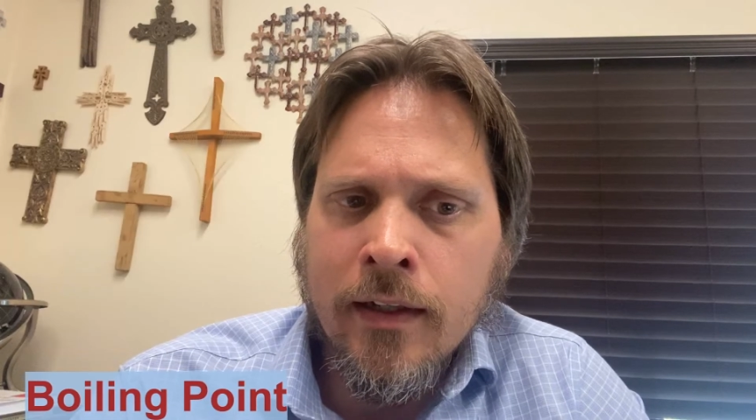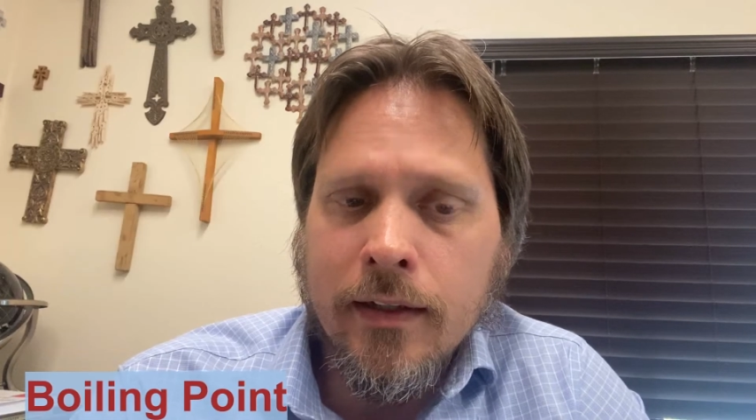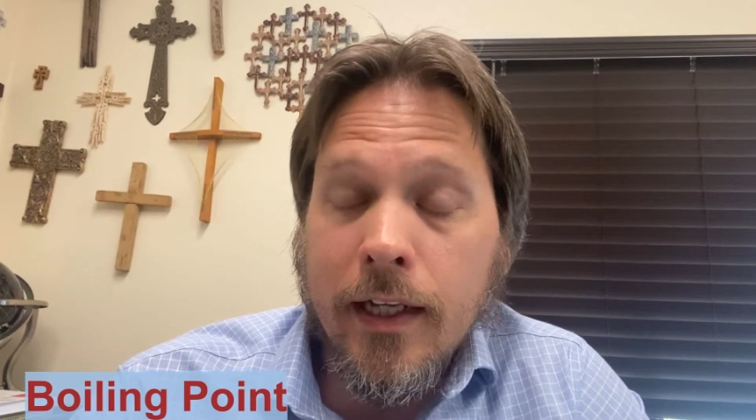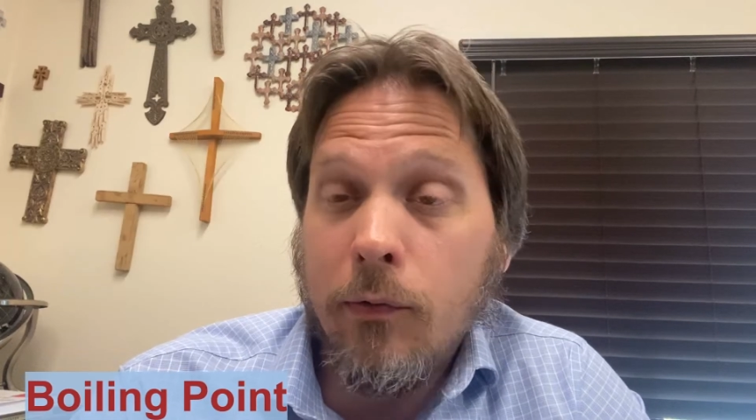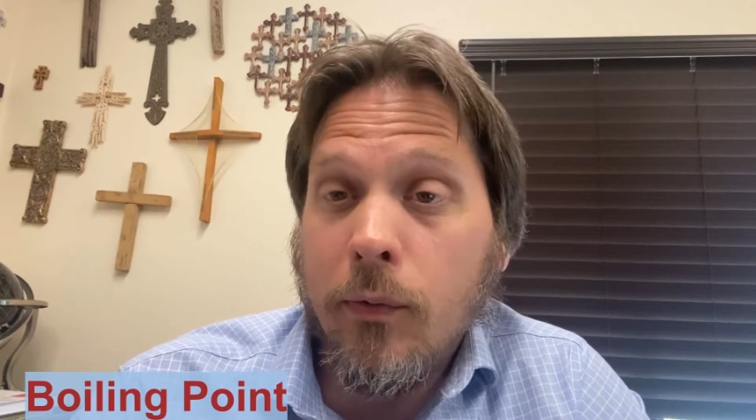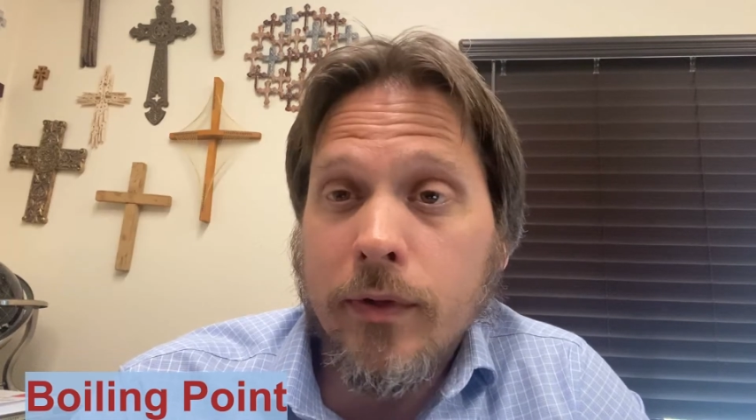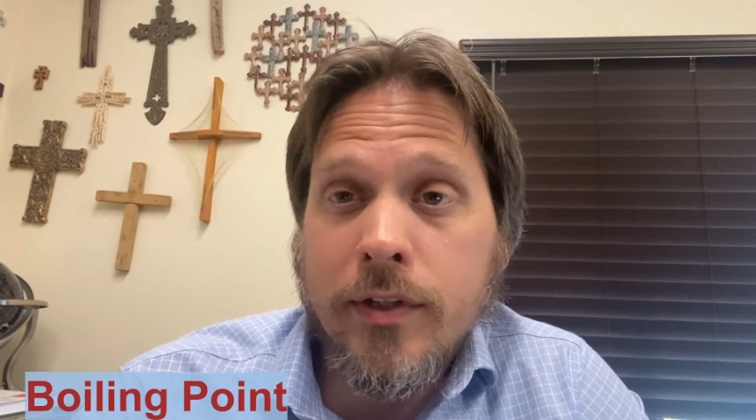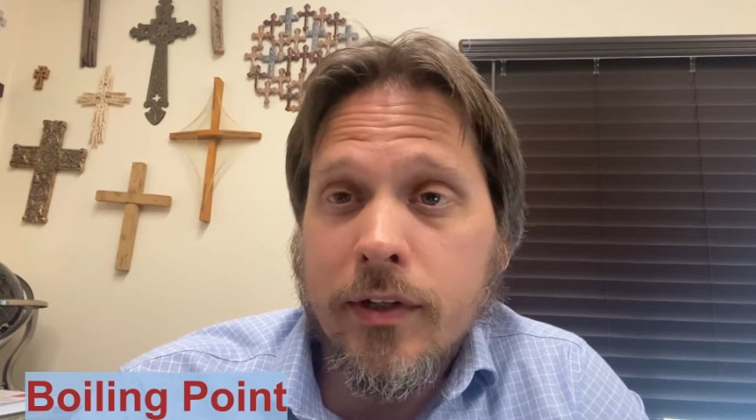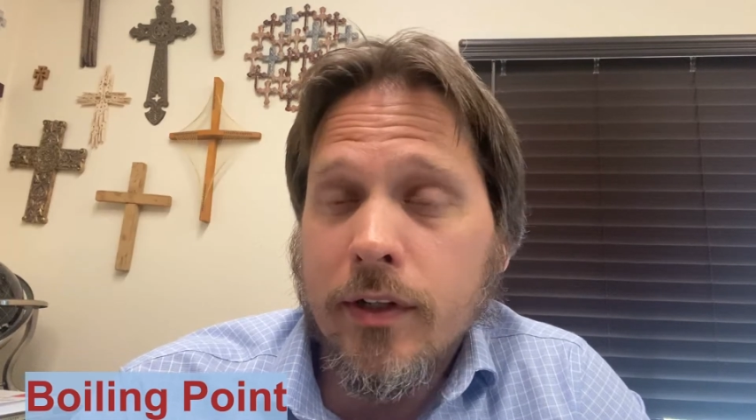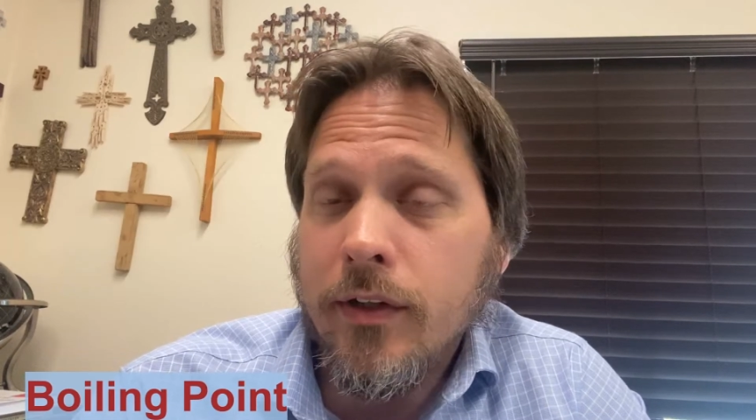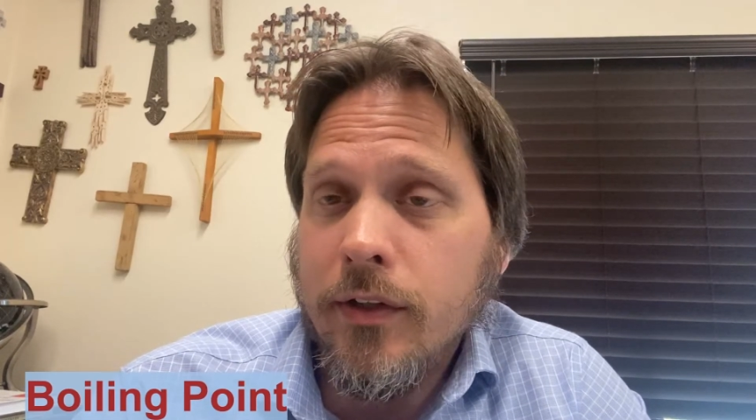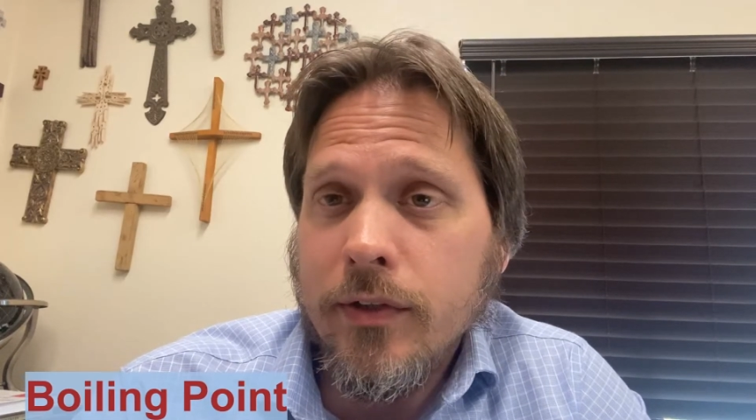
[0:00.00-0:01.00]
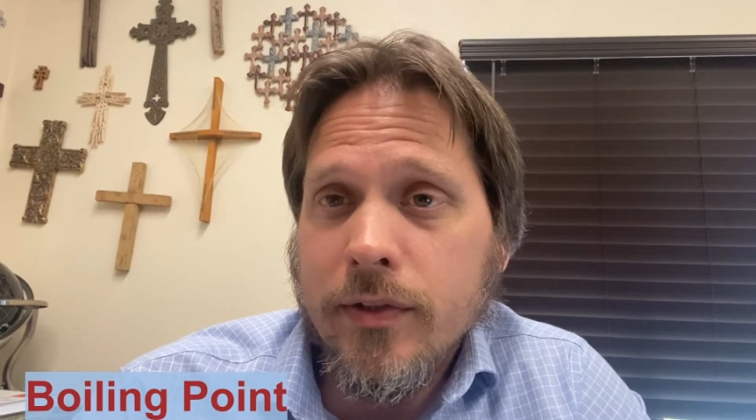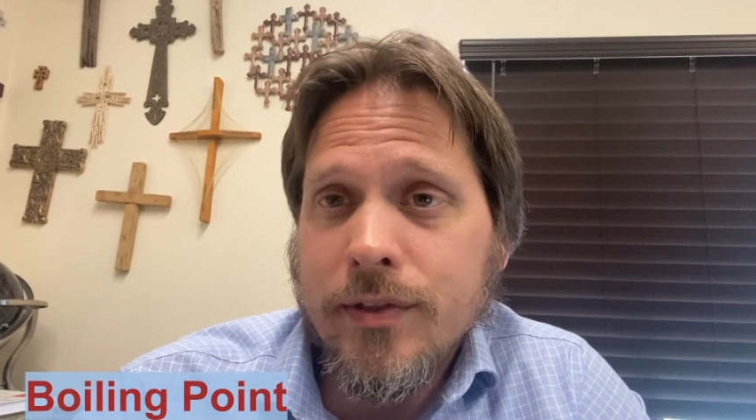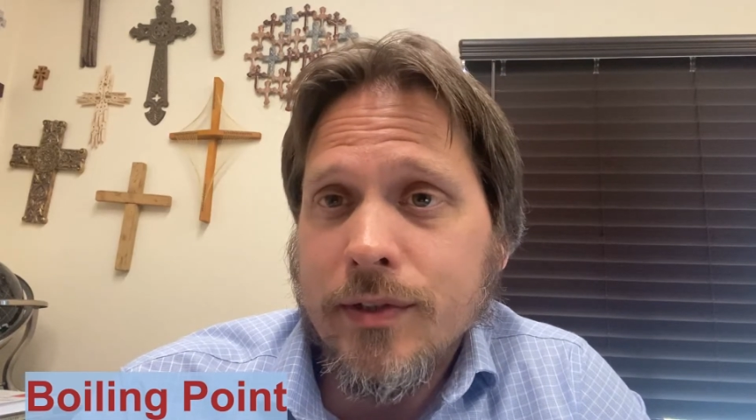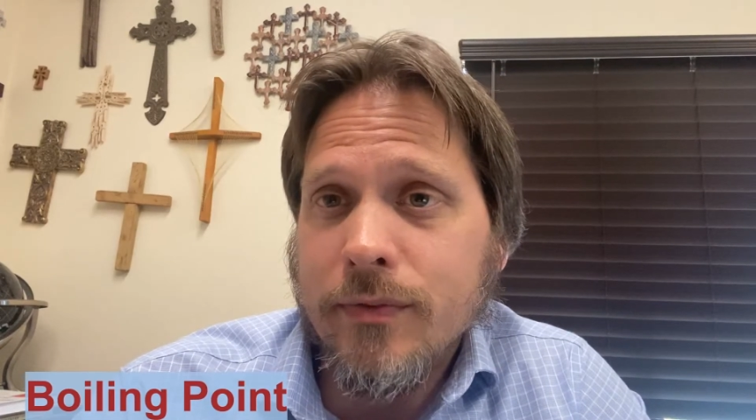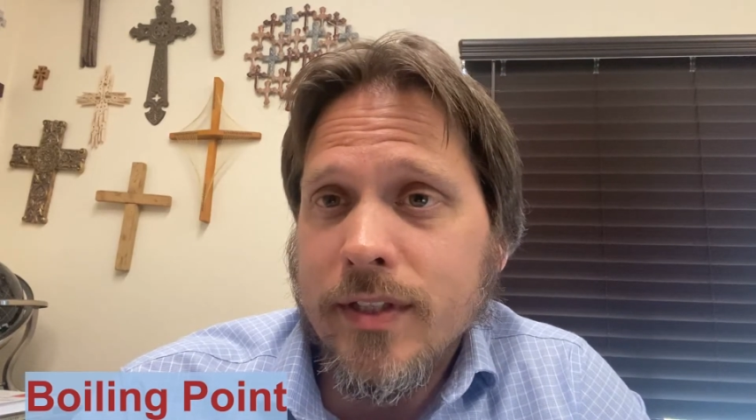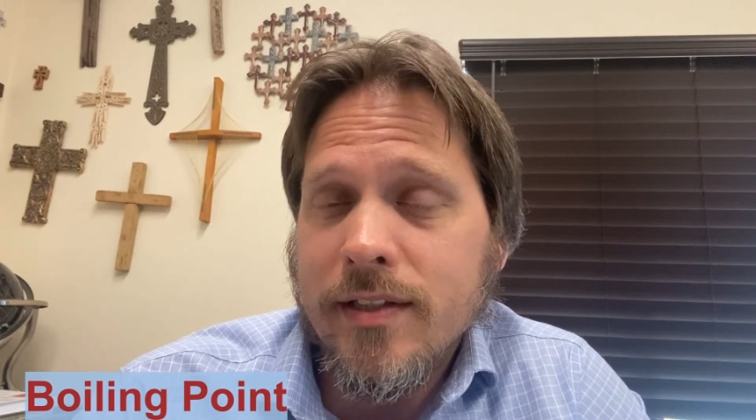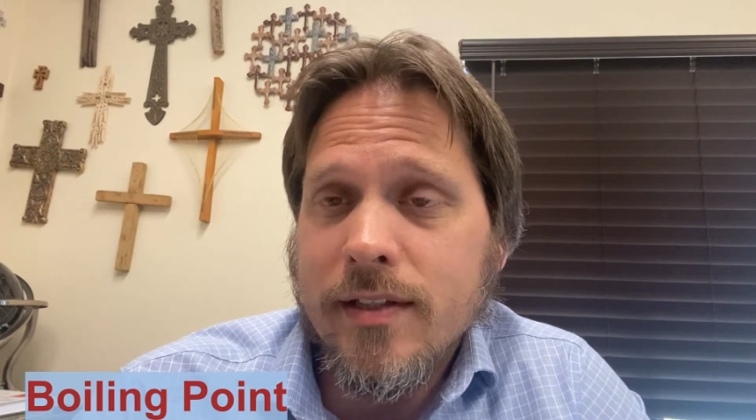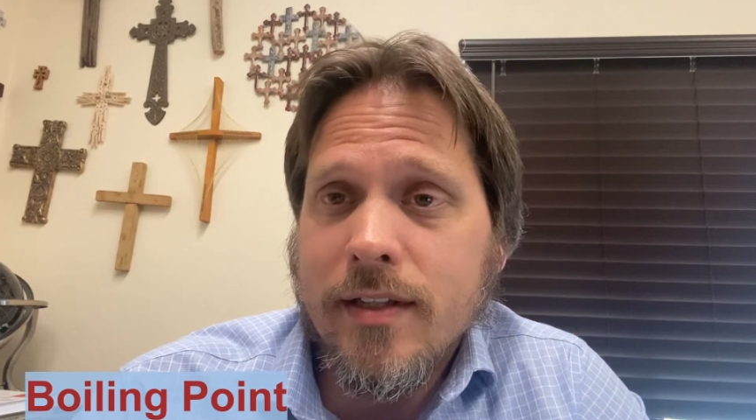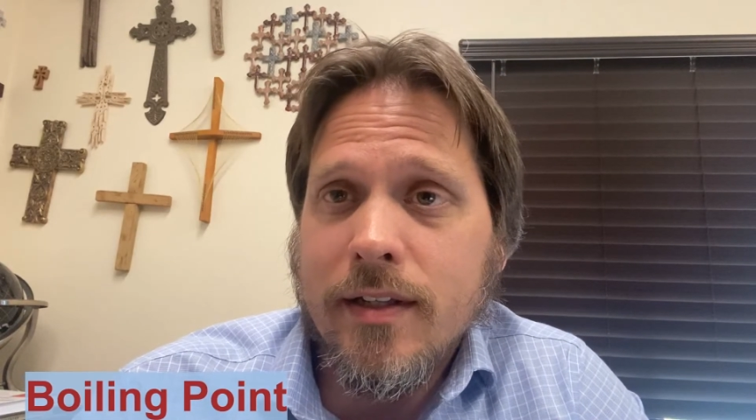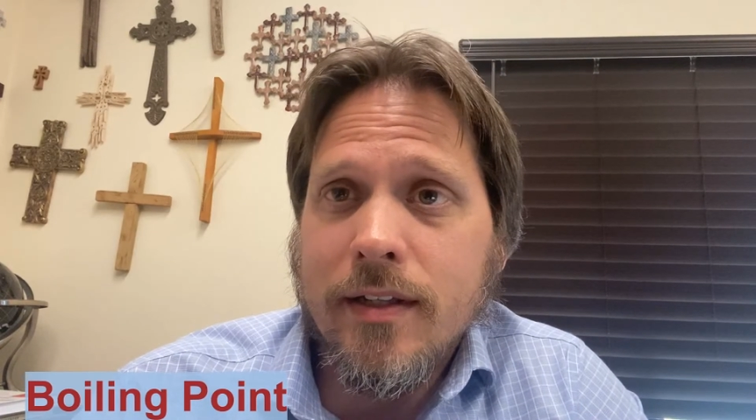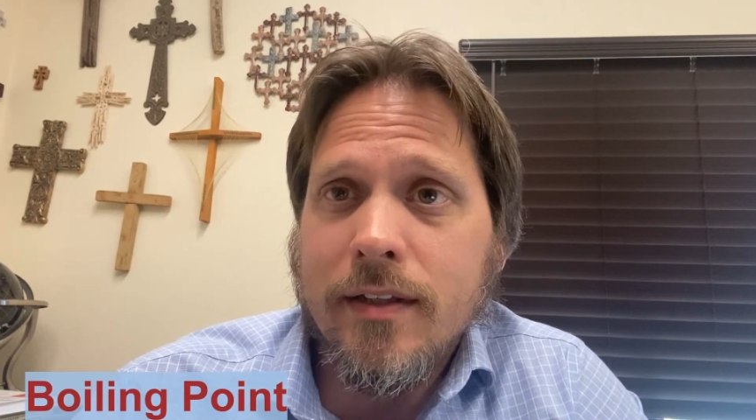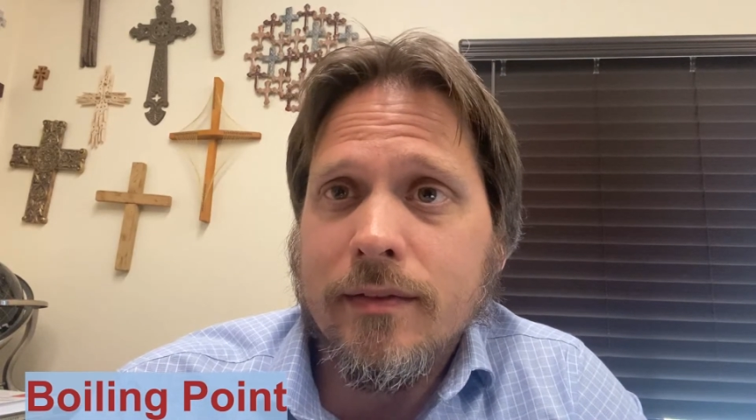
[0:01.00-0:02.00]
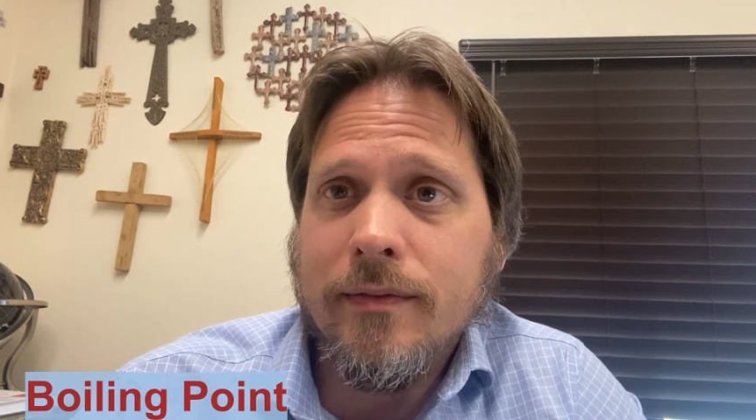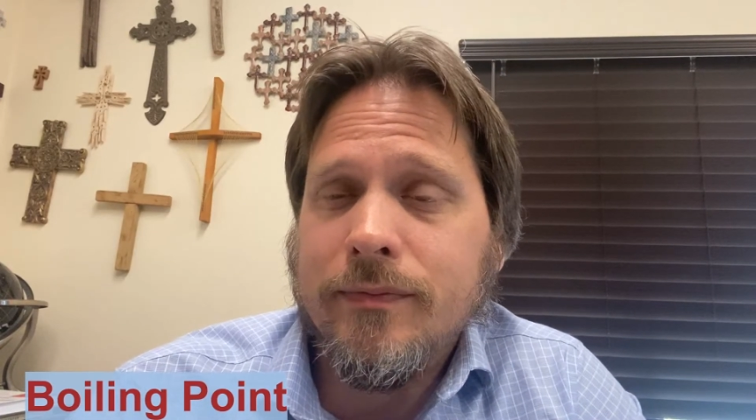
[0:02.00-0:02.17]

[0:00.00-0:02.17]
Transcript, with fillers: Now, when we turn on the news and we see